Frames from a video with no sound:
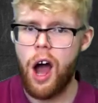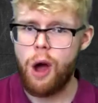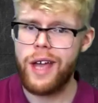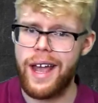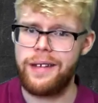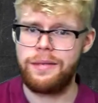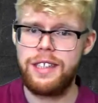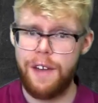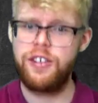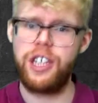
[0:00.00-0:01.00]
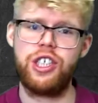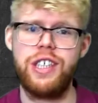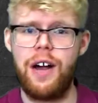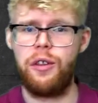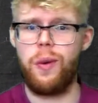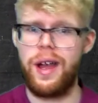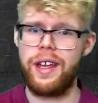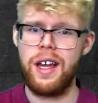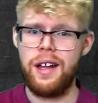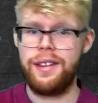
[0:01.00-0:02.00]
Okay, definitions out the way.
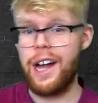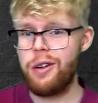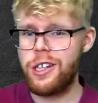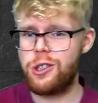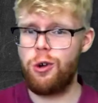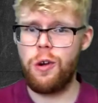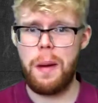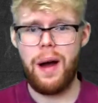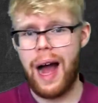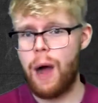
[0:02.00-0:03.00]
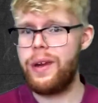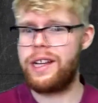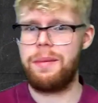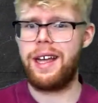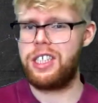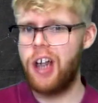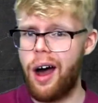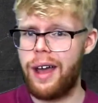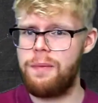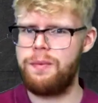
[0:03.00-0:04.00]
Now let's talk about how we can make
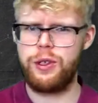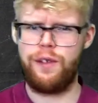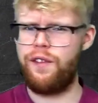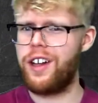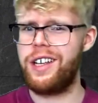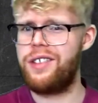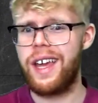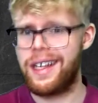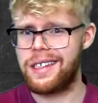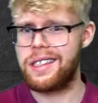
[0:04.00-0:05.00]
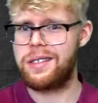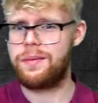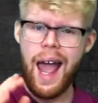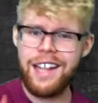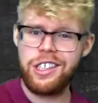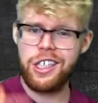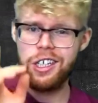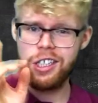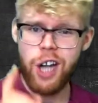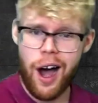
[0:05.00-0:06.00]
time do funny things. Enter
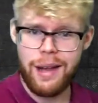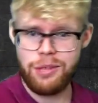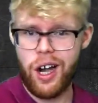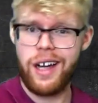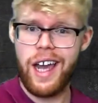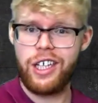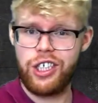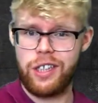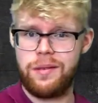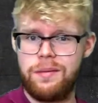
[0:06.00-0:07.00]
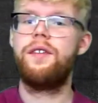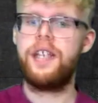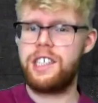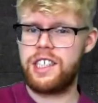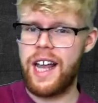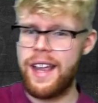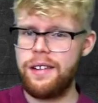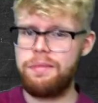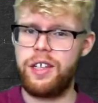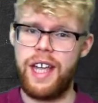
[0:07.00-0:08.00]
time dilation. There's a
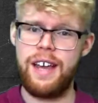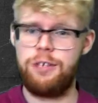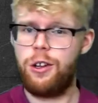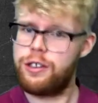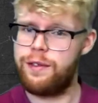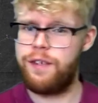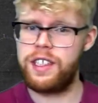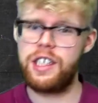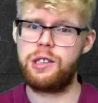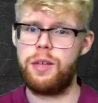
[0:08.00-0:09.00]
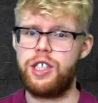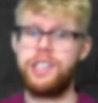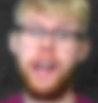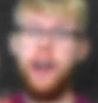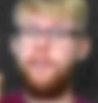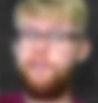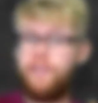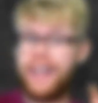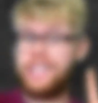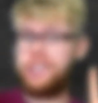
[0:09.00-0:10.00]
saying that you hear a lot in physics which is,
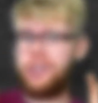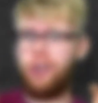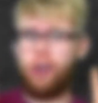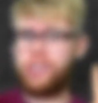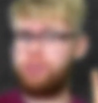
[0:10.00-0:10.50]
fast clocks